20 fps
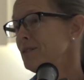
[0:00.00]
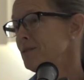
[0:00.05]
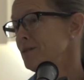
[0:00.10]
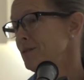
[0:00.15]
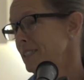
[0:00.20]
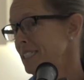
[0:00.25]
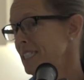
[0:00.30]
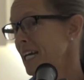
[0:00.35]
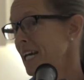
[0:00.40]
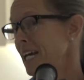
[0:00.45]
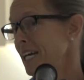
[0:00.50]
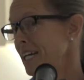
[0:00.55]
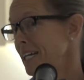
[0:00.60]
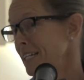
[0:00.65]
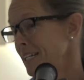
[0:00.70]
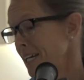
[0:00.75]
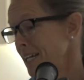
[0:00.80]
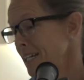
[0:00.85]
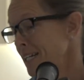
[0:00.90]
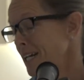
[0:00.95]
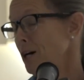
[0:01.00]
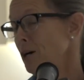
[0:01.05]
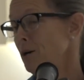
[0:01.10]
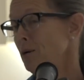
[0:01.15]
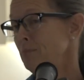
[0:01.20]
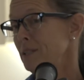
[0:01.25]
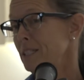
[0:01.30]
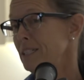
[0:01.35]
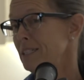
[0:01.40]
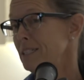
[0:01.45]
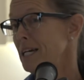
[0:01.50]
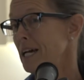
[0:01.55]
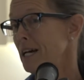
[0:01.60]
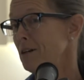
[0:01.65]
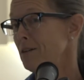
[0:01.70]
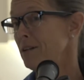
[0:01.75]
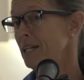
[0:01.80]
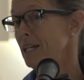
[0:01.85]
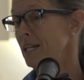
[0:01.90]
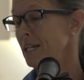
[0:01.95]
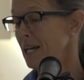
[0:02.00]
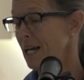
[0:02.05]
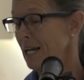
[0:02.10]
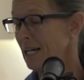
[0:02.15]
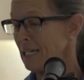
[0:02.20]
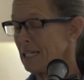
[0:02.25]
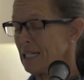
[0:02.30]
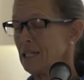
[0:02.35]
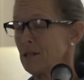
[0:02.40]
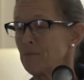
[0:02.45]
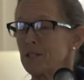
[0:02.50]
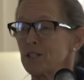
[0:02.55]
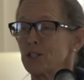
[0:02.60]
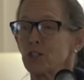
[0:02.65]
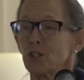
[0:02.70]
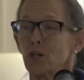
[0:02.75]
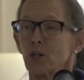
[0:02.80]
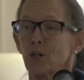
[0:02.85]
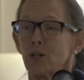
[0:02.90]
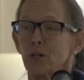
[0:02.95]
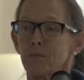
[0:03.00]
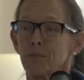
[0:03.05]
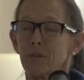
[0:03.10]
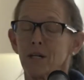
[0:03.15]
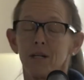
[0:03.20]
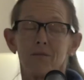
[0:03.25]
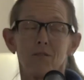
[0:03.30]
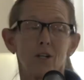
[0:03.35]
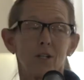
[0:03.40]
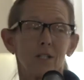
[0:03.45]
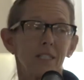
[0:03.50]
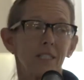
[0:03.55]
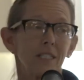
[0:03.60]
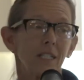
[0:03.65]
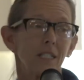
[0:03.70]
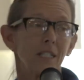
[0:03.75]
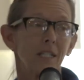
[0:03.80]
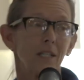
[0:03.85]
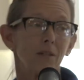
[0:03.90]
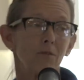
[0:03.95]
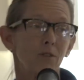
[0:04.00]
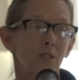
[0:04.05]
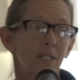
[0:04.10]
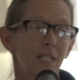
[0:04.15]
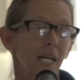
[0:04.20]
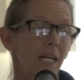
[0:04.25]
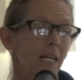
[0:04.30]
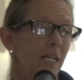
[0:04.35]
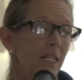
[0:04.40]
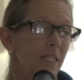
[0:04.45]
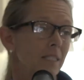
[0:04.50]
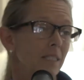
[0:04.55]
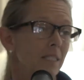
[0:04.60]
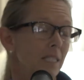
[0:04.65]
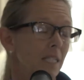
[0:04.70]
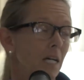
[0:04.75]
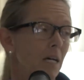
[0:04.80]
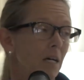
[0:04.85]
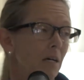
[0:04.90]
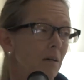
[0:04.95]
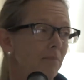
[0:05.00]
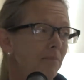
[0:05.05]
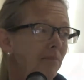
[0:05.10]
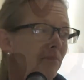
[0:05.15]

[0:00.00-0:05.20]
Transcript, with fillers: retain and help the integrity and keep the charm of our city for decades to come.